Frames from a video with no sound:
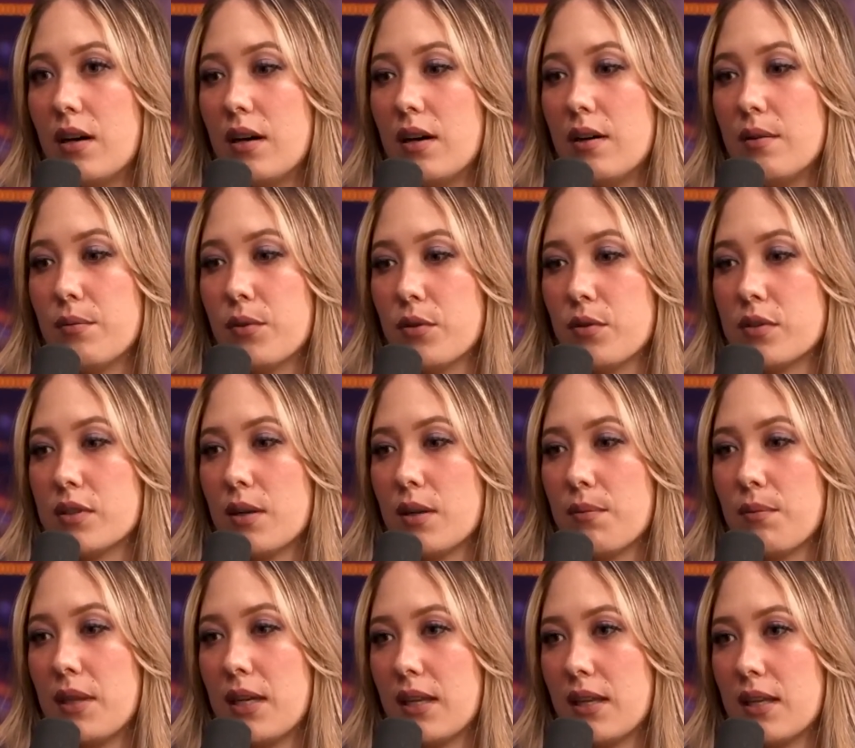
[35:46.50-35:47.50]
um, through
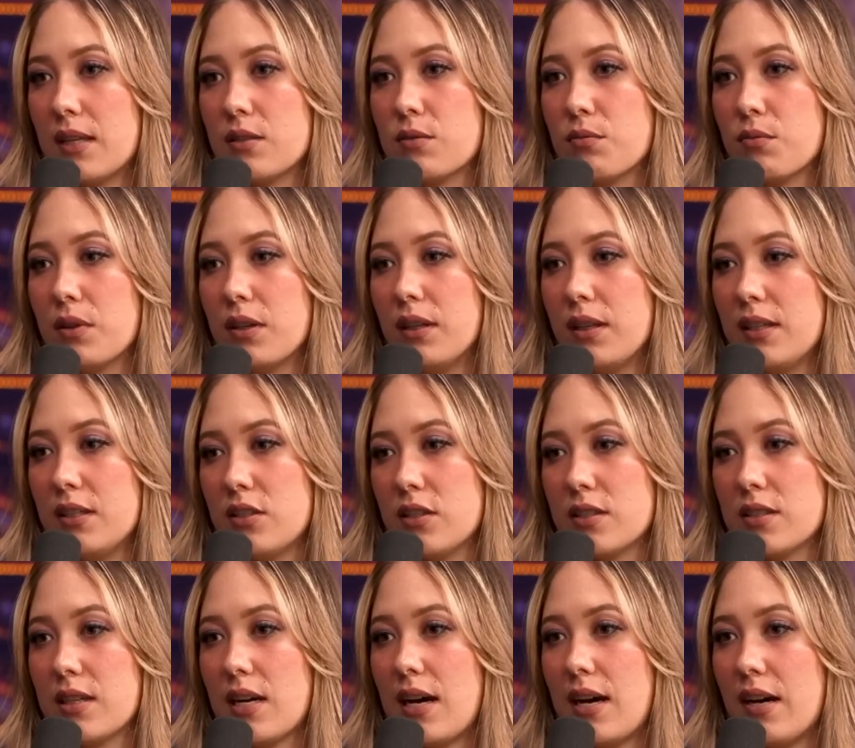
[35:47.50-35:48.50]
something that's really
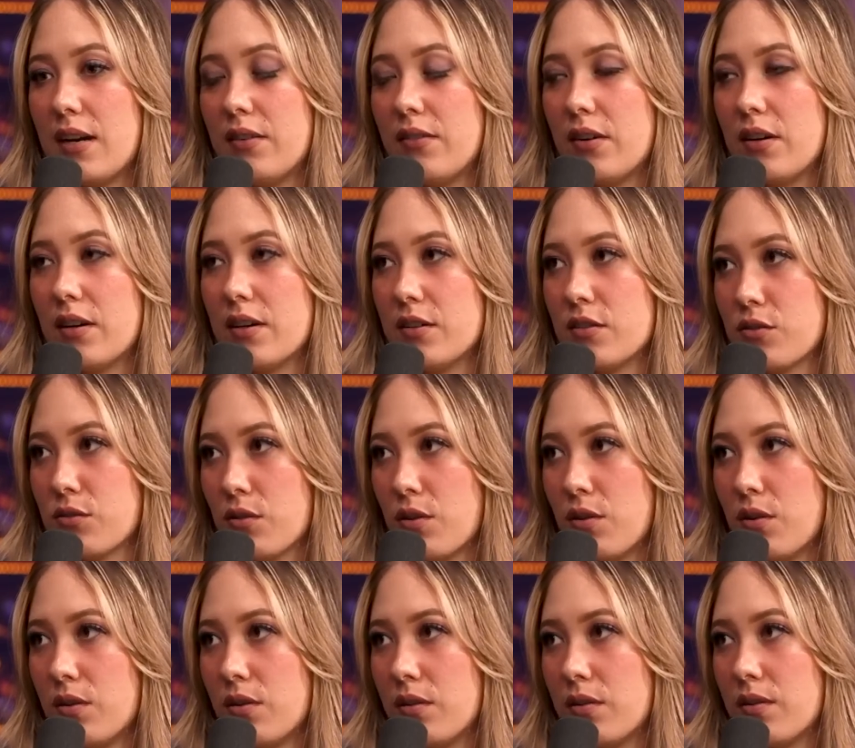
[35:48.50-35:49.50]
just out of our
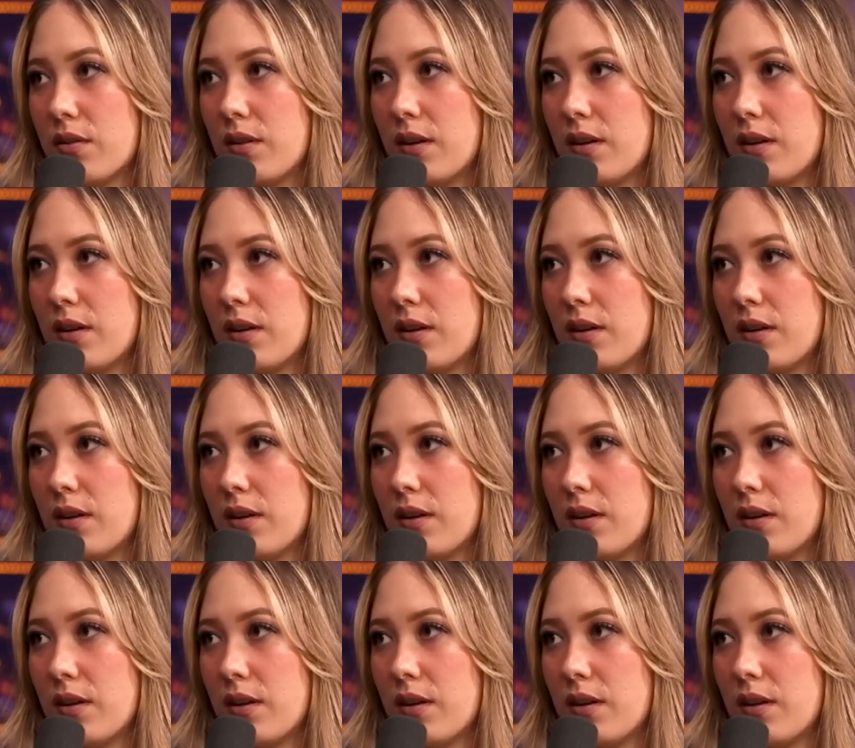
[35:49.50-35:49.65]
control.